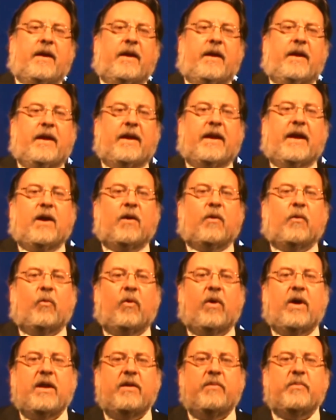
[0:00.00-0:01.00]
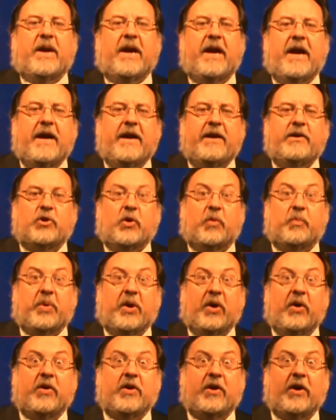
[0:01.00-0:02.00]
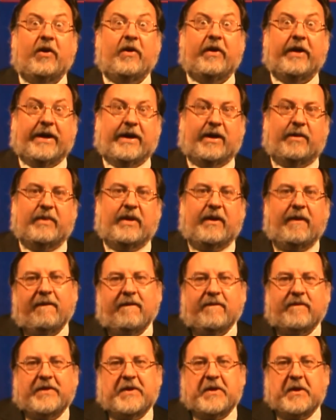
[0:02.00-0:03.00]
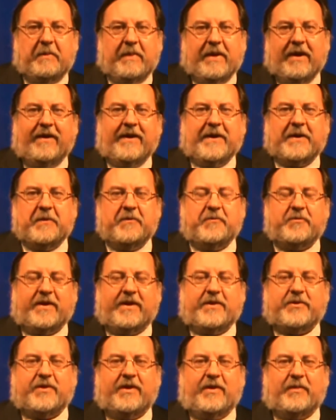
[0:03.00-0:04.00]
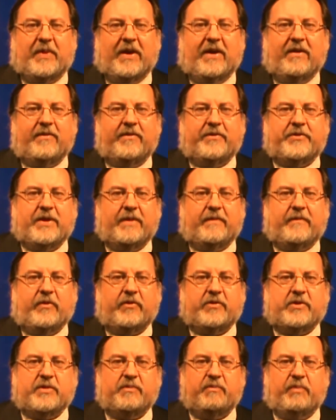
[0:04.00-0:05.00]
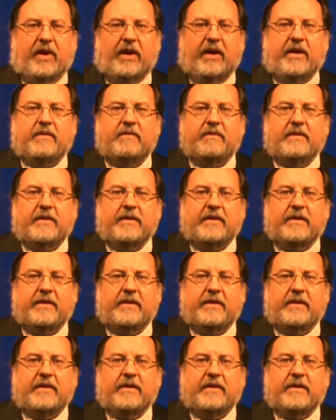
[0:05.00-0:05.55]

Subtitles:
In a one-page per curiam in American Traditional Partnership v. Bullock,